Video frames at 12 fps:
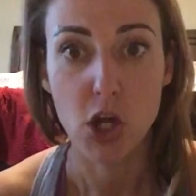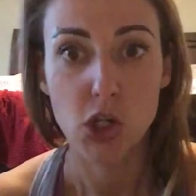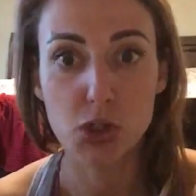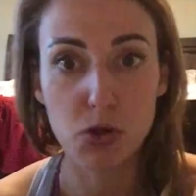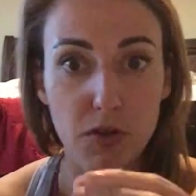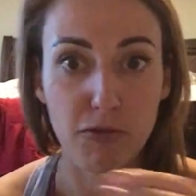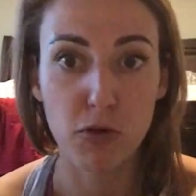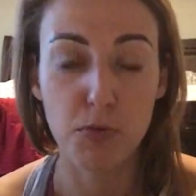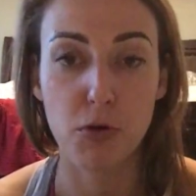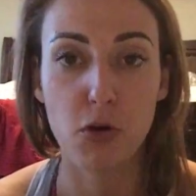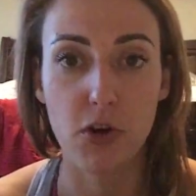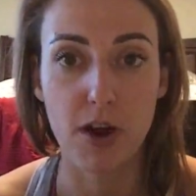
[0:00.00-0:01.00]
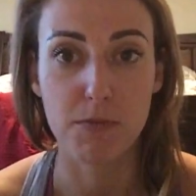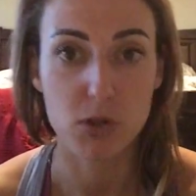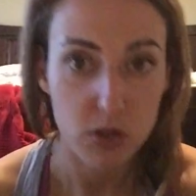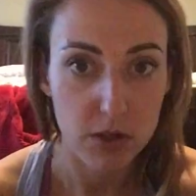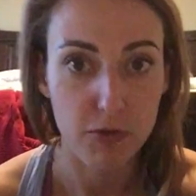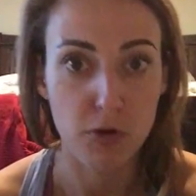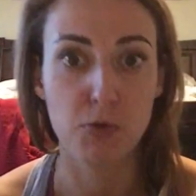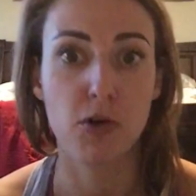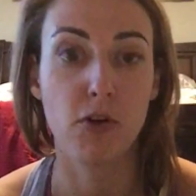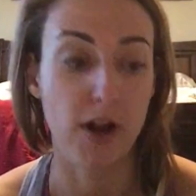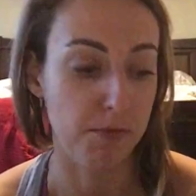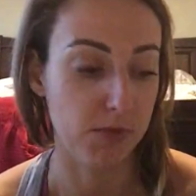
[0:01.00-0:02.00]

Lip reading: Do the full program. Do the full program.